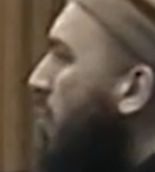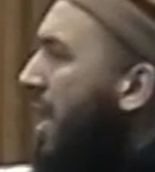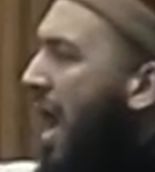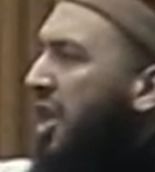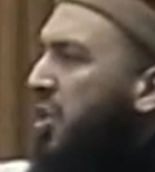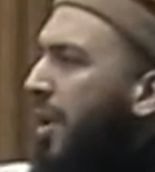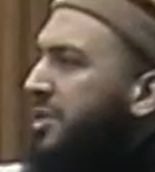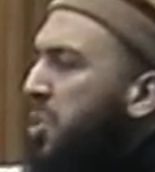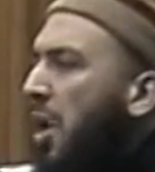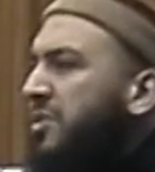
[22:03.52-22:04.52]
We are the
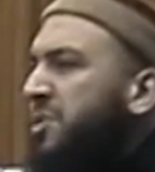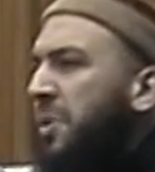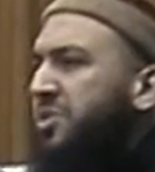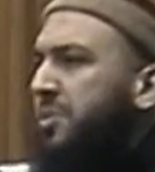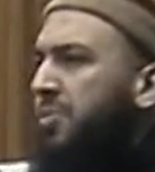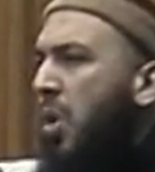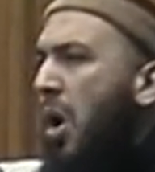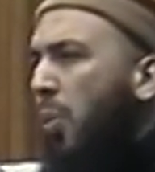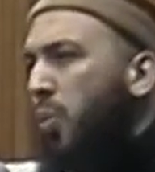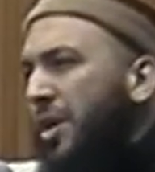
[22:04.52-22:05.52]
ones who are
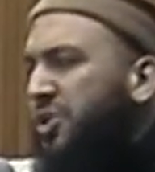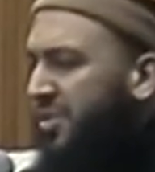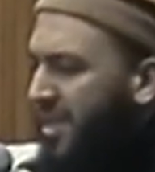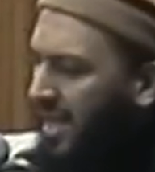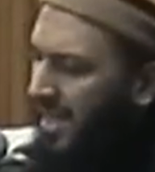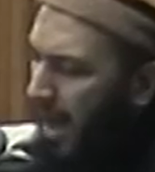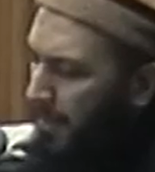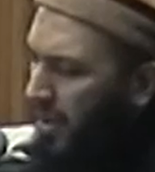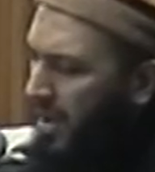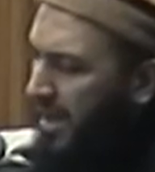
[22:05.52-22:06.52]
responsible. We should take that
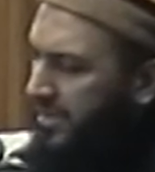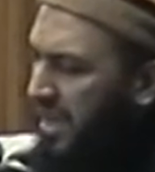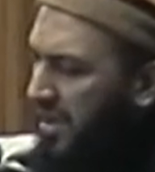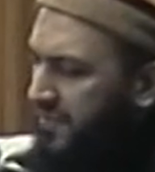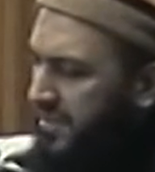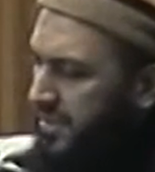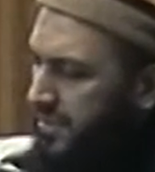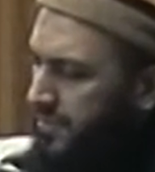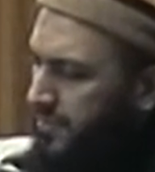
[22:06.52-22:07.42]
upon ourselves.